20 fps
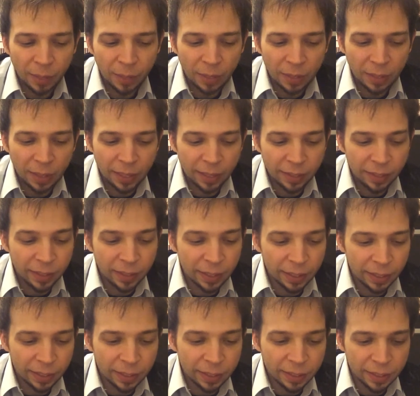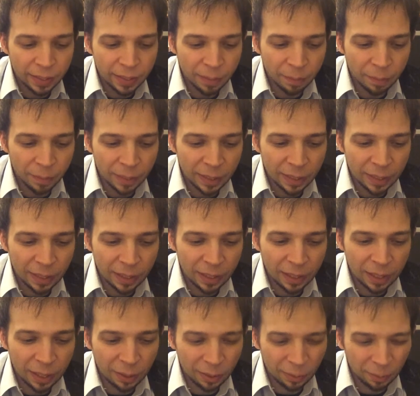that I didn't get this time, but
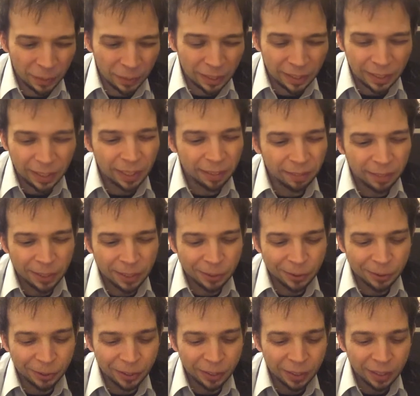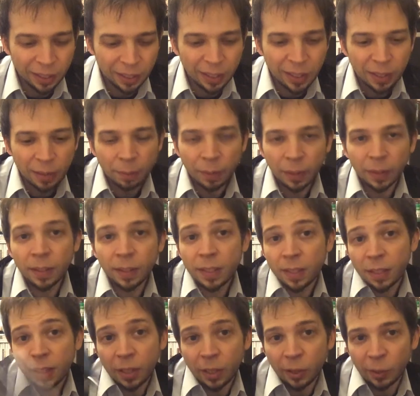I'll probably get eventually. But,
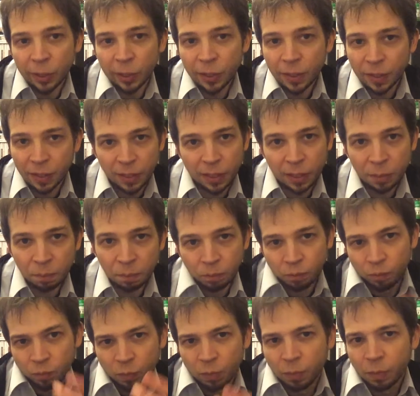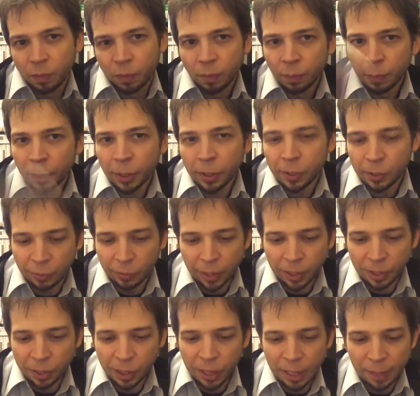it's pretty good
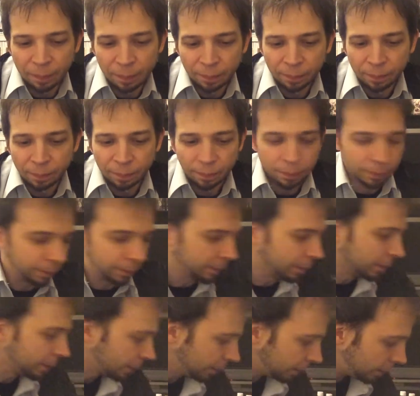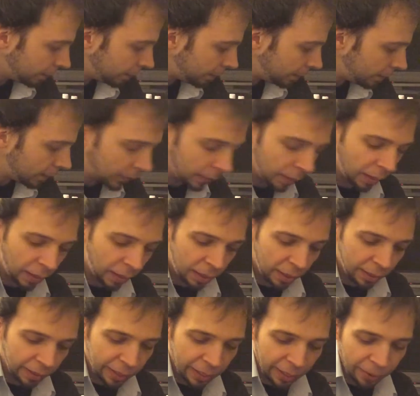strategy game.
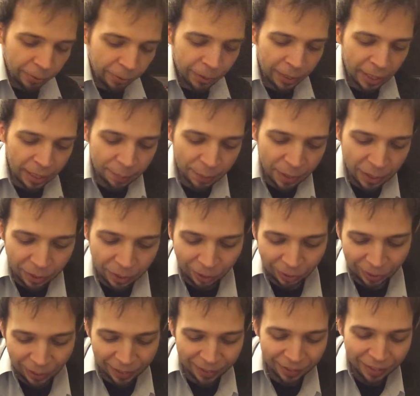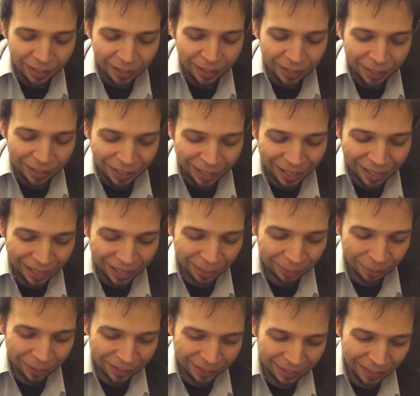The other game here that I
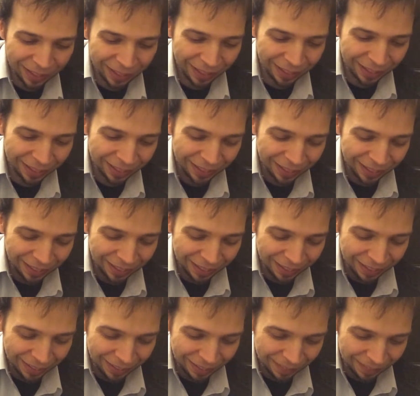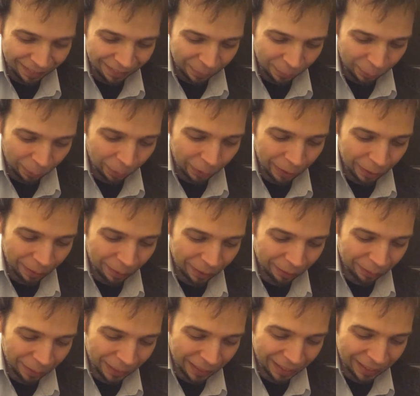was worrying about
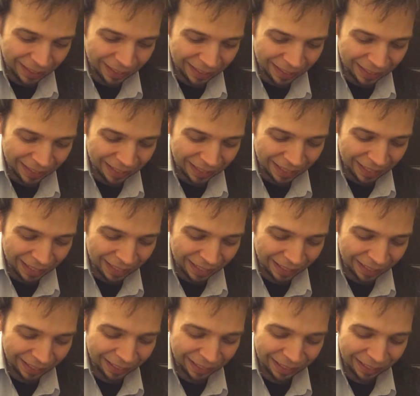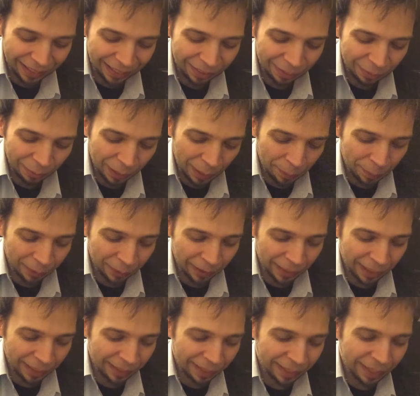because when I pulled it
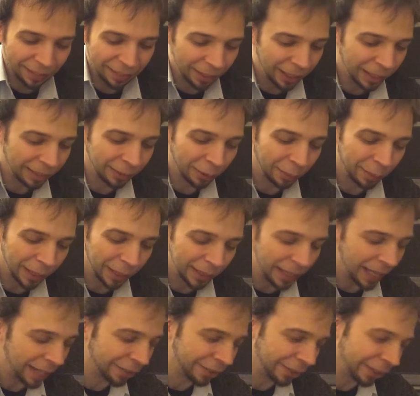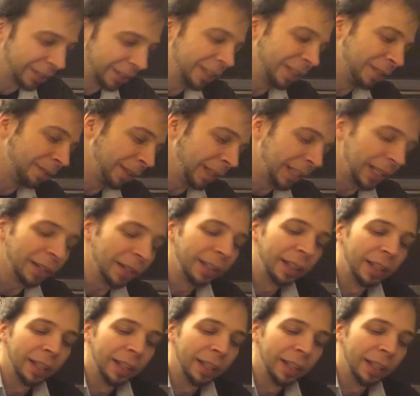out, didn't have a cover, but it actually just fell out.